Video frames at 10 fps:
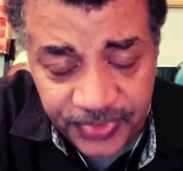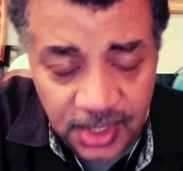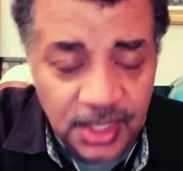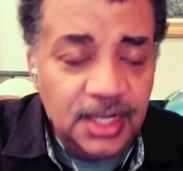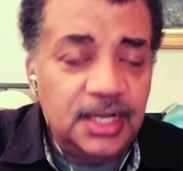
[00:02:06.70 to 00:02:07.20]

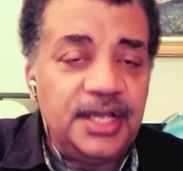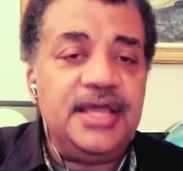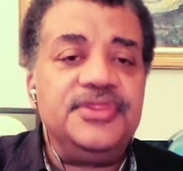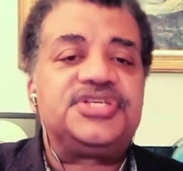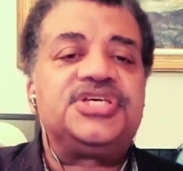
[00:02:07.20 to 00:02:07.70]
Okay?
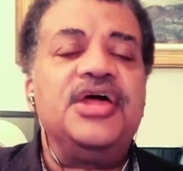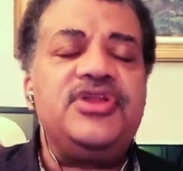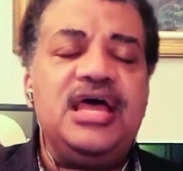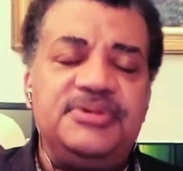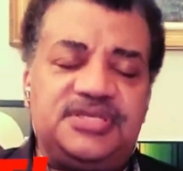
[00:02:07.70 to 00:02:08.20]
In the
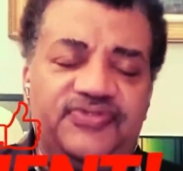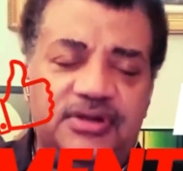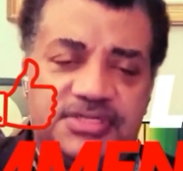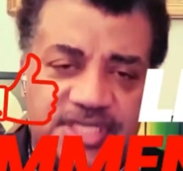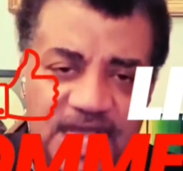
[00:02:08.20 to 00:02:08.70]
Southern
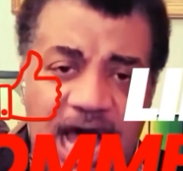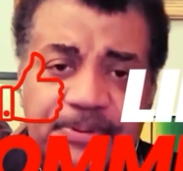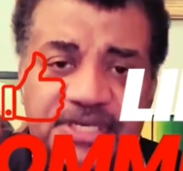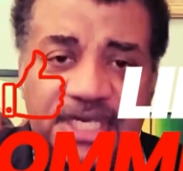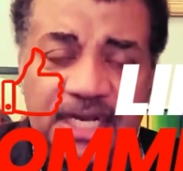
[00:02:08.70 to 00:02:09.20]
Hemisphere, it's
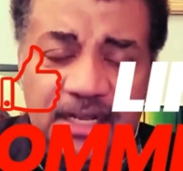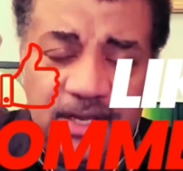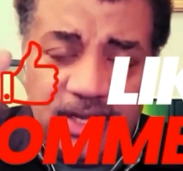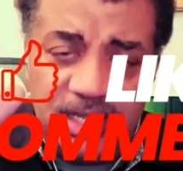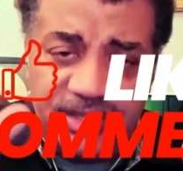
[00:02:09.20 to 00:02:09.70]
the
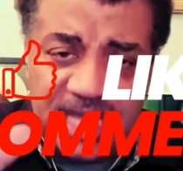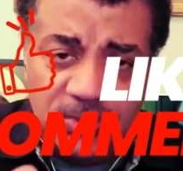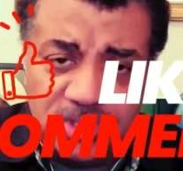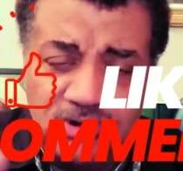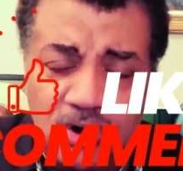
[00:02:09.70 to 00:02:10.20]
opposite,
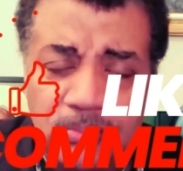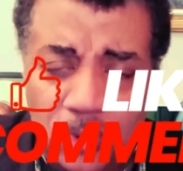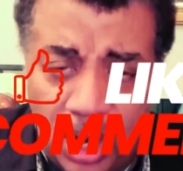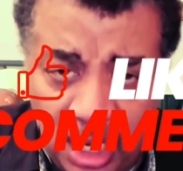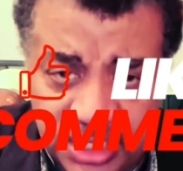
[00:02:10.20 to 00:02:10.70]
and they would
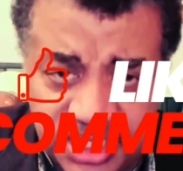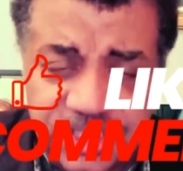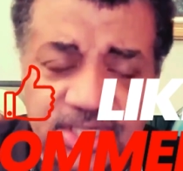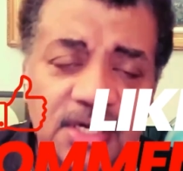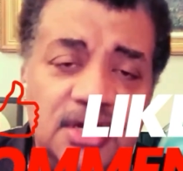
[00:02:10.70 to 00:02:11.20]
grow
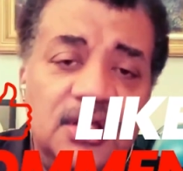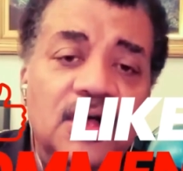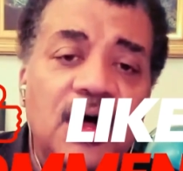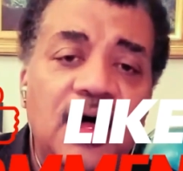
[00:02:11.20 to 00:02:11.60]
moss